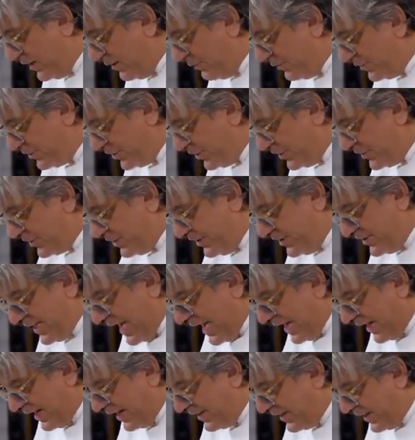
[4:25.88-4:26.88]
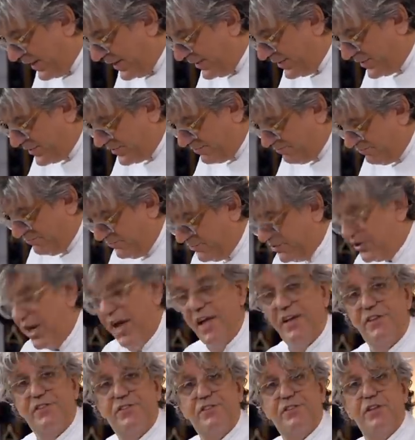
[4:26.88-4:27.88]
which is this area that is
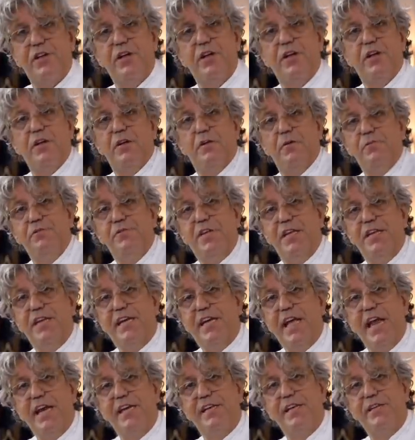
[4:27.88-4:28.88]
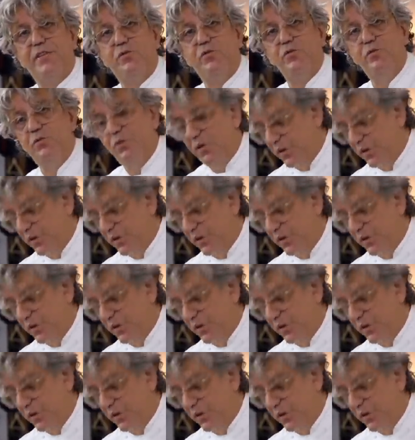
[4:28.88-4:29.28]
just dedicated to